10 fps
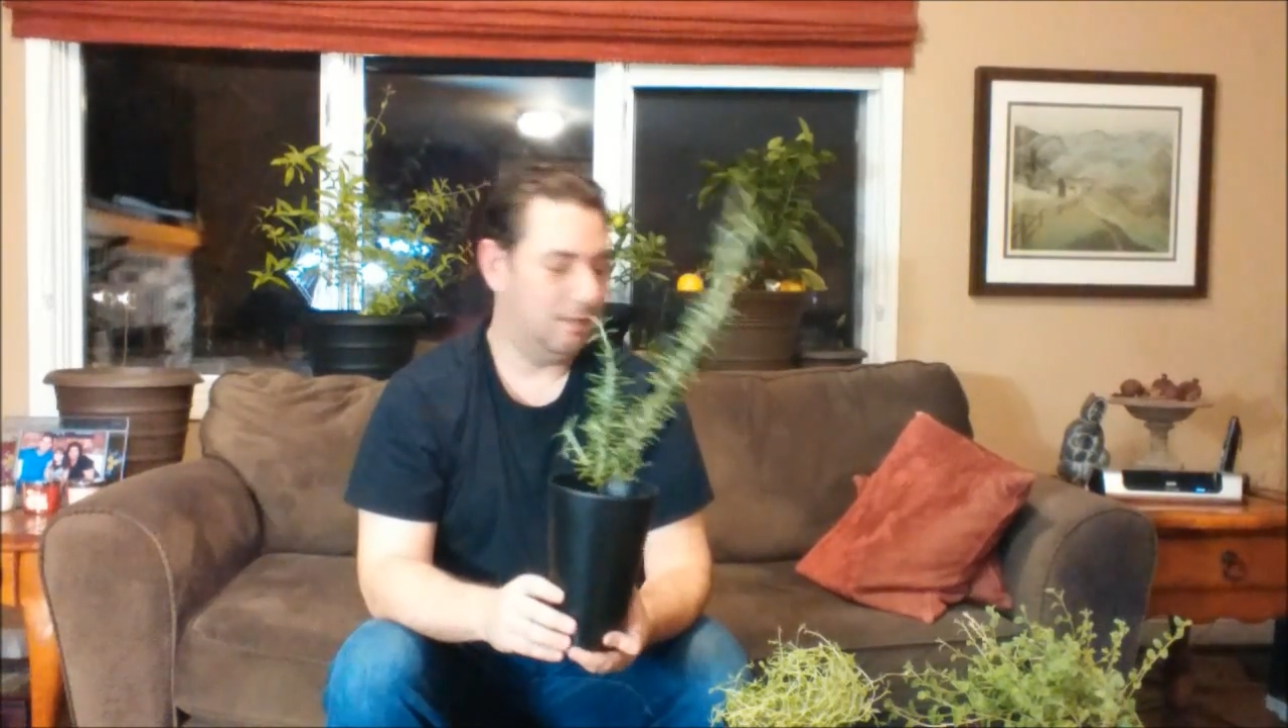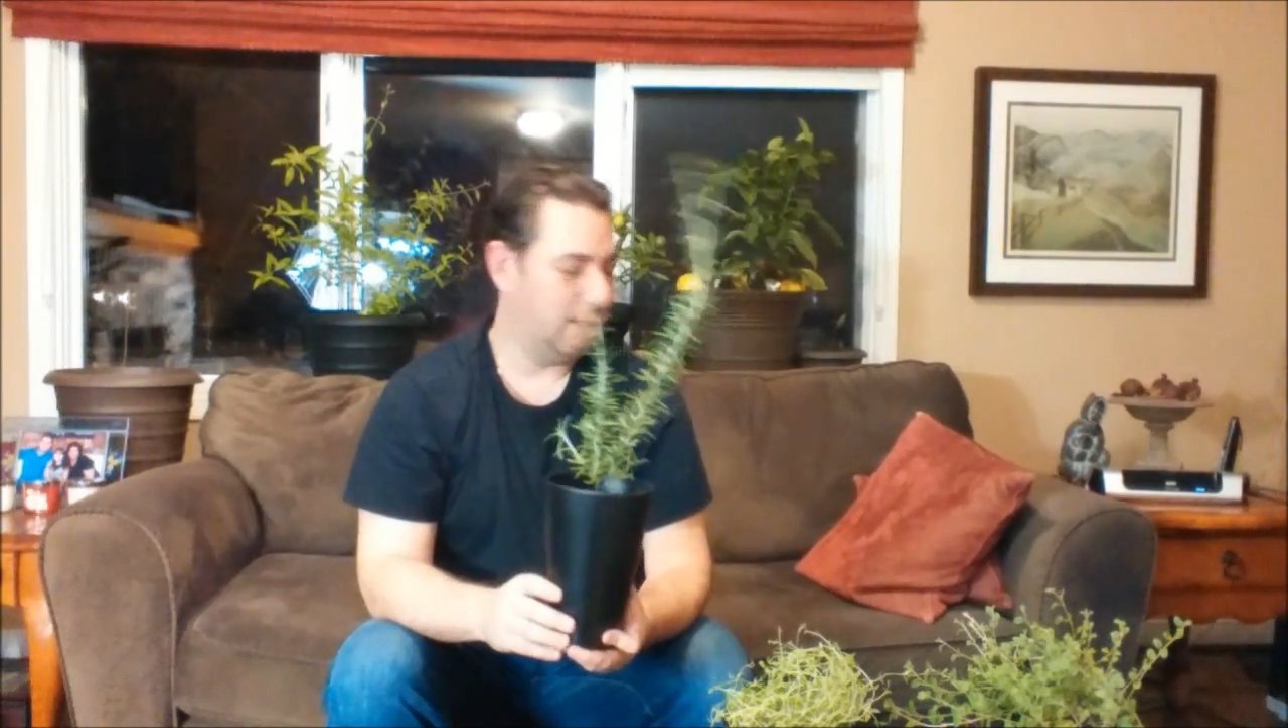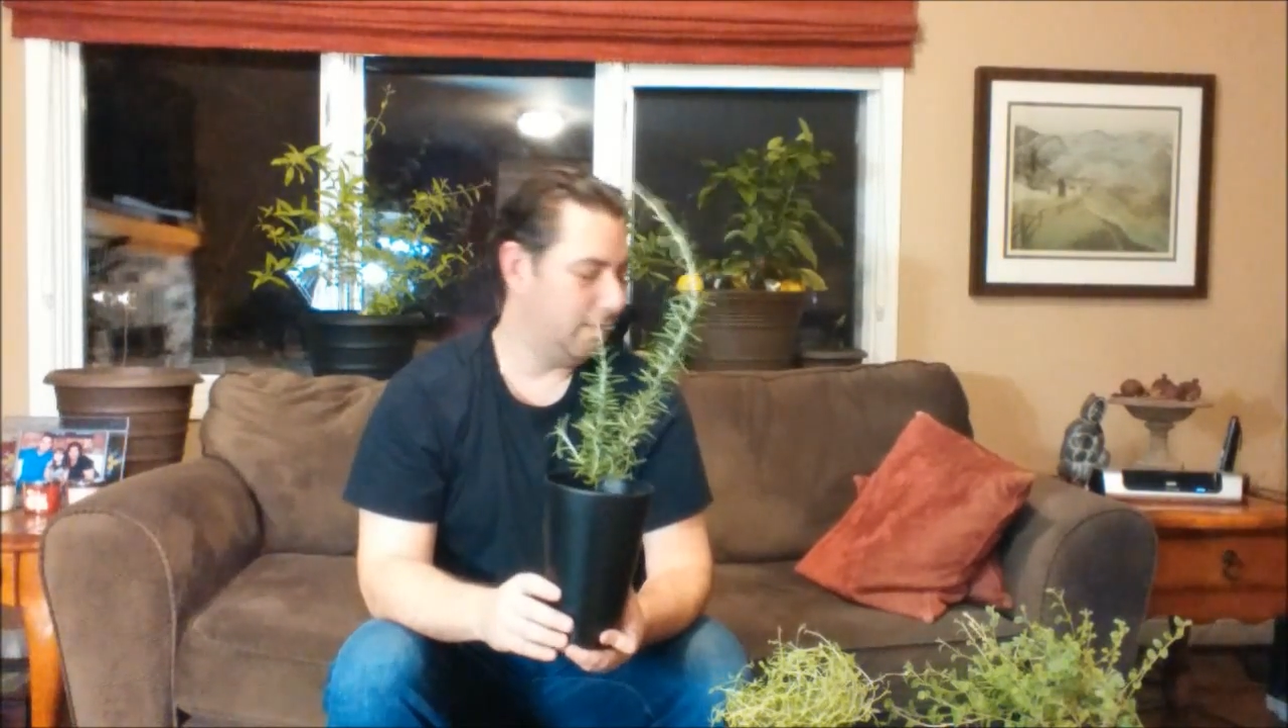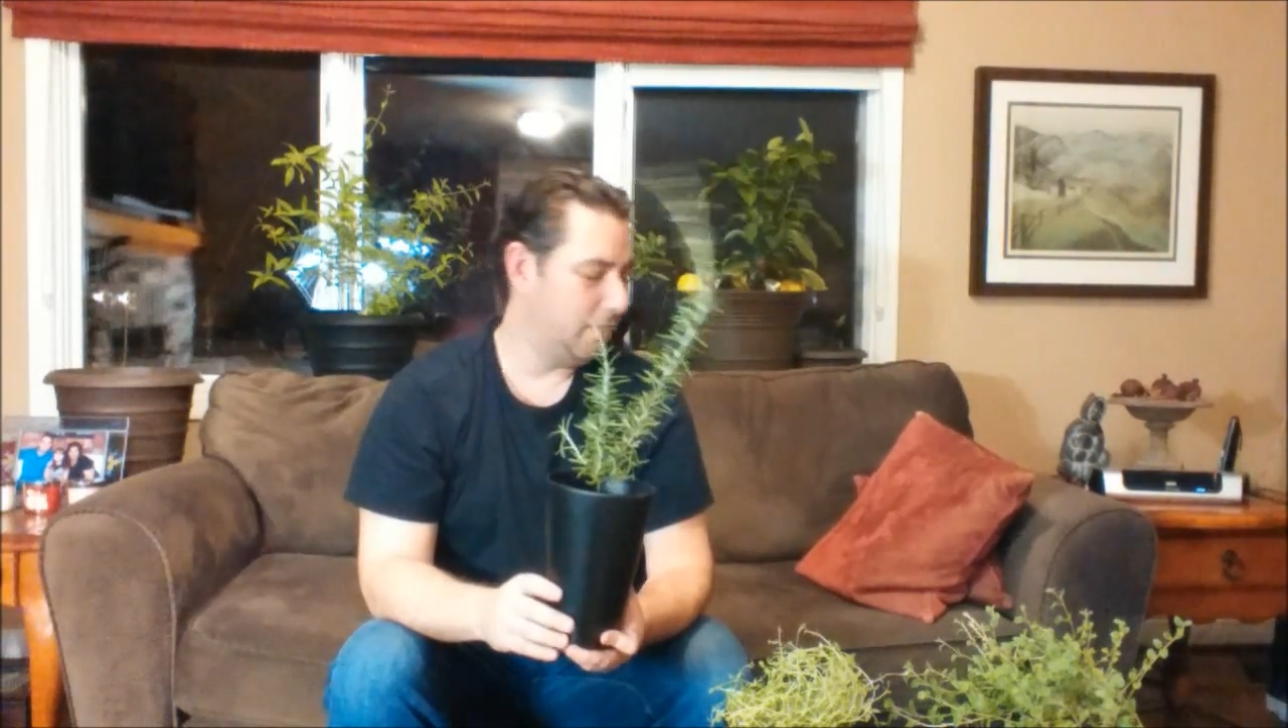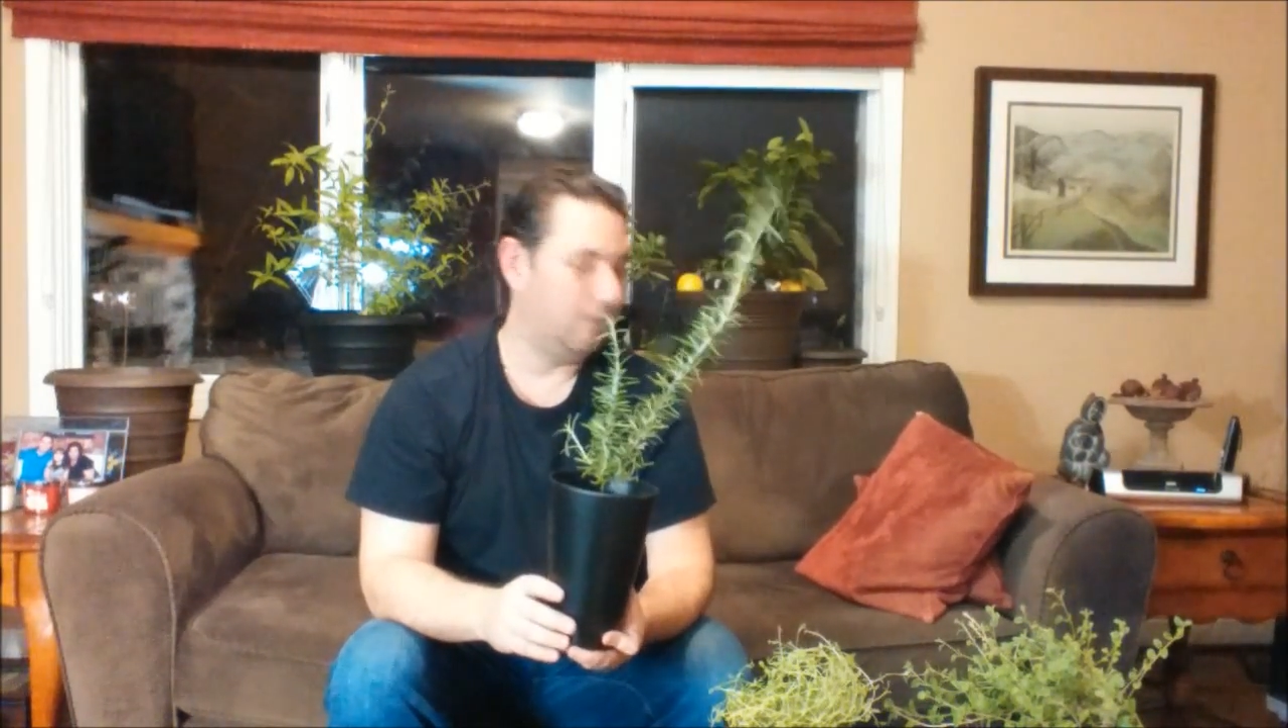I
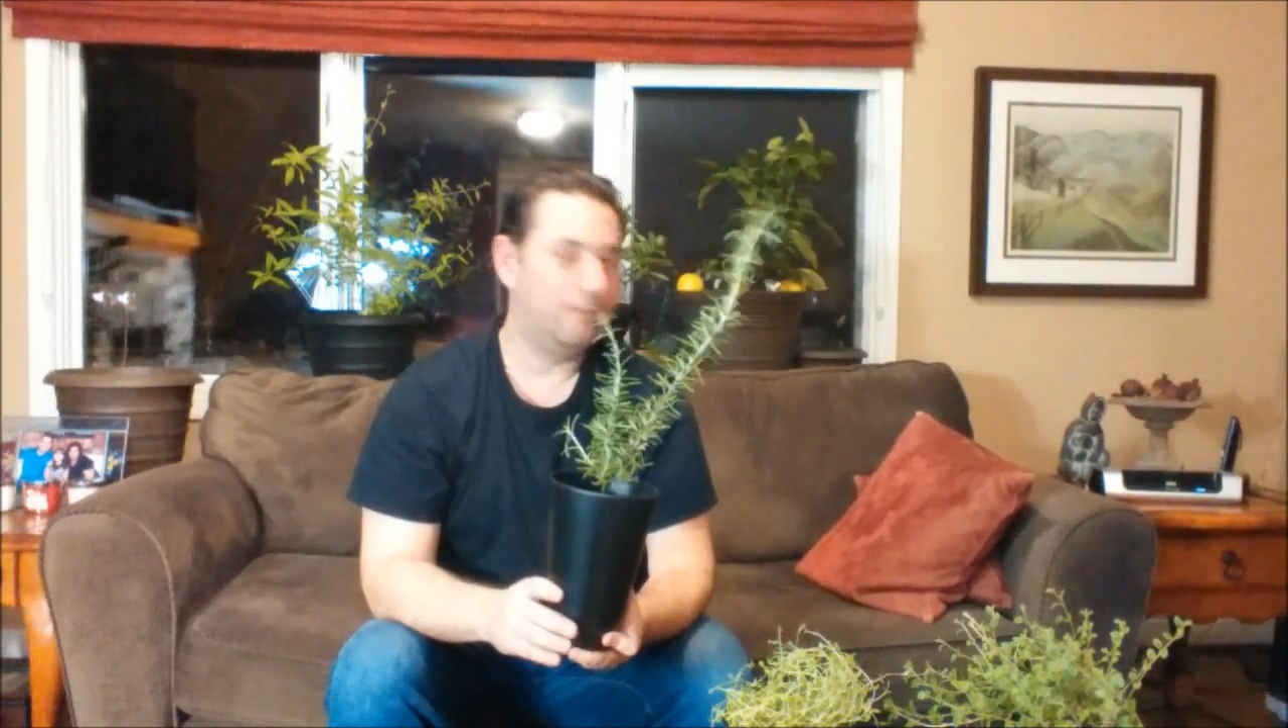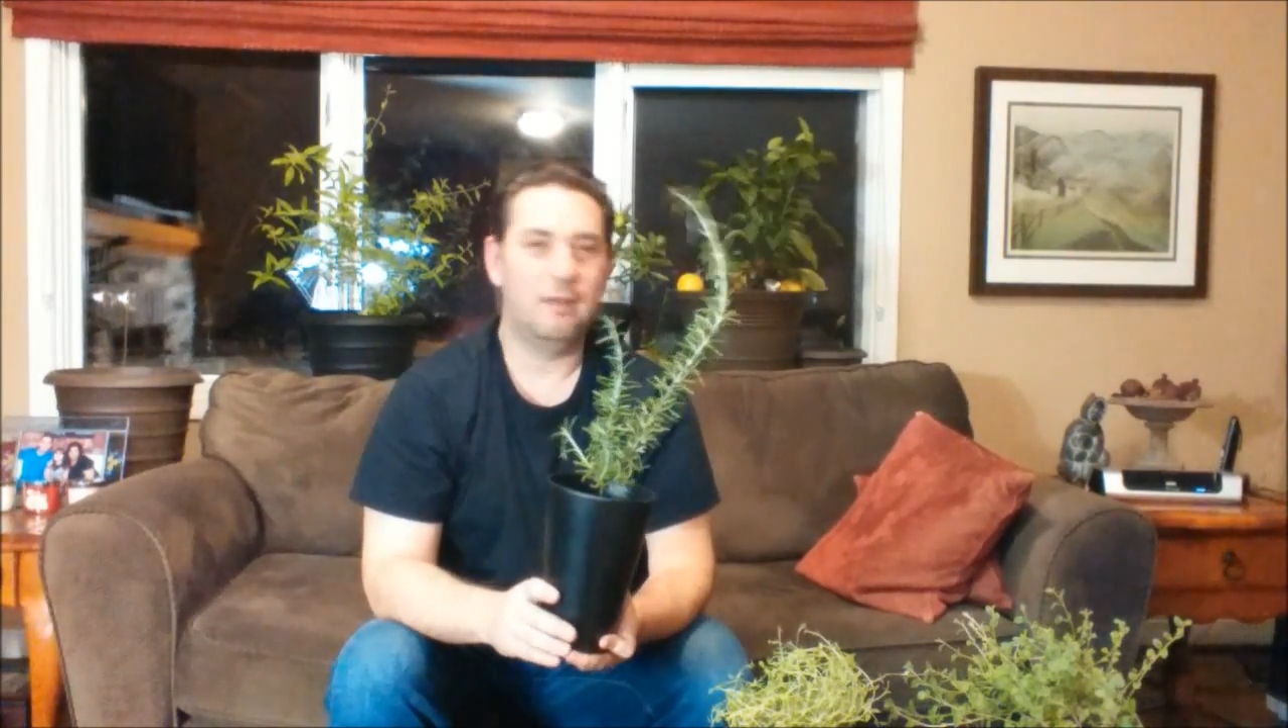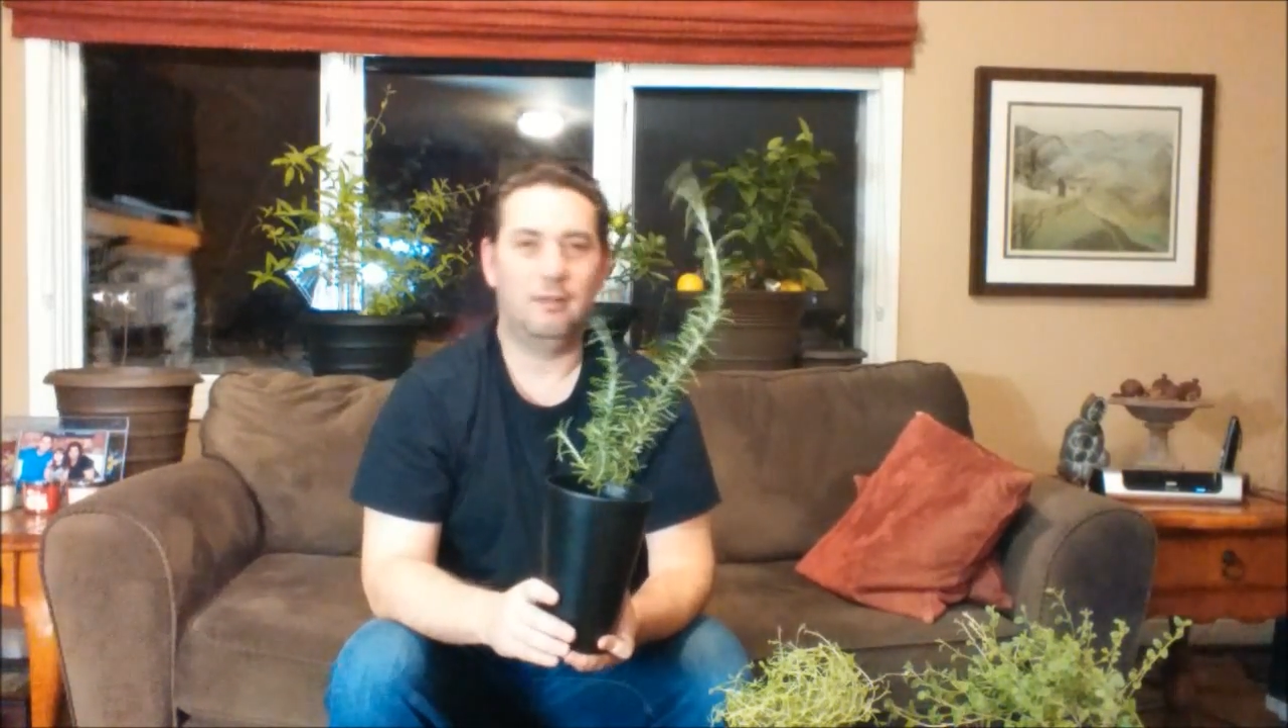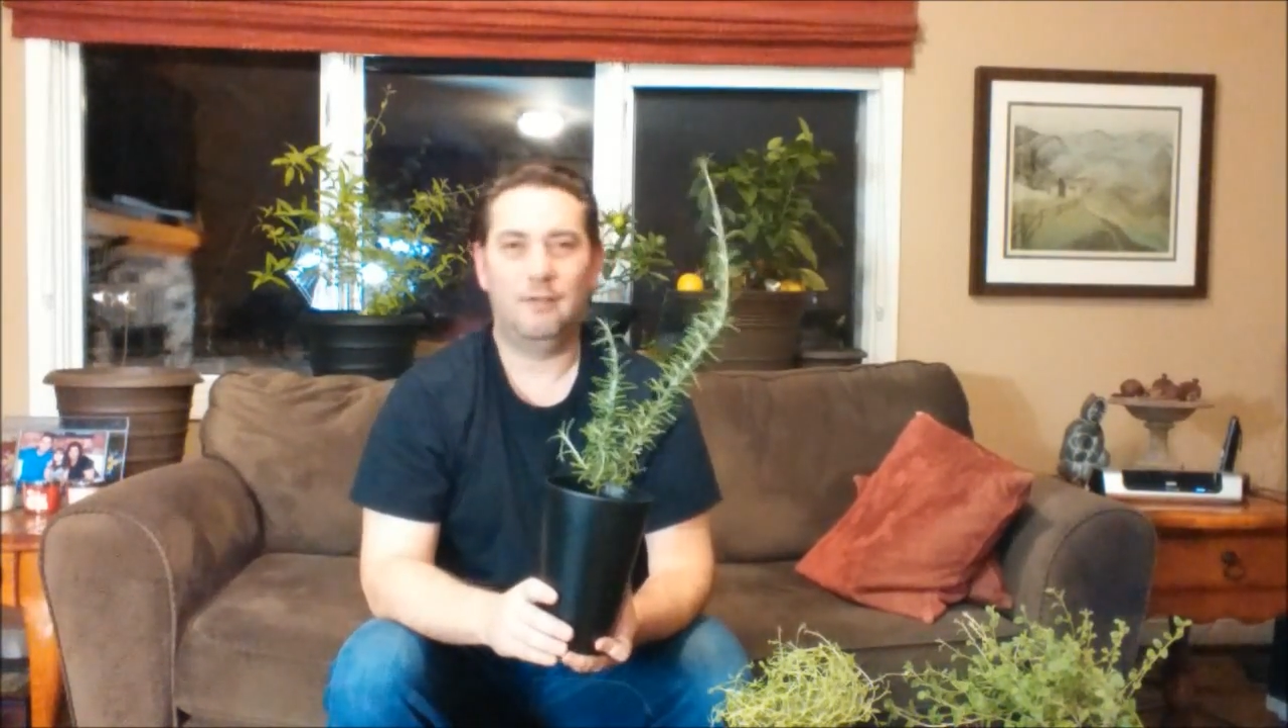can tell it's not